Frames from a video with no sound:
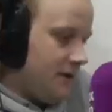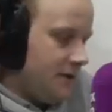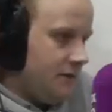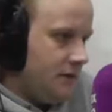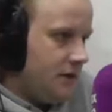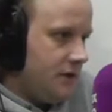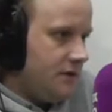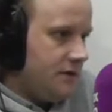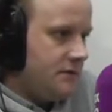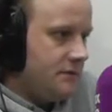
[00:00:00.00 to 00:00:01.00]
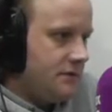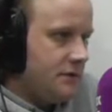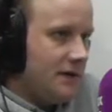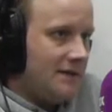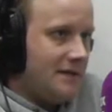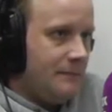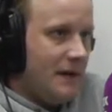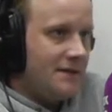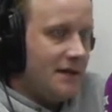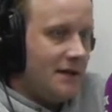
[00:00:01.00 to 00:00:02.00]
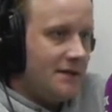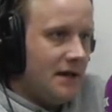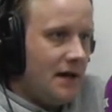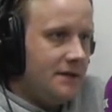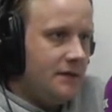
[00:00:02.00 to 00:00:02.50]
you look at sort of Castletown men's A side,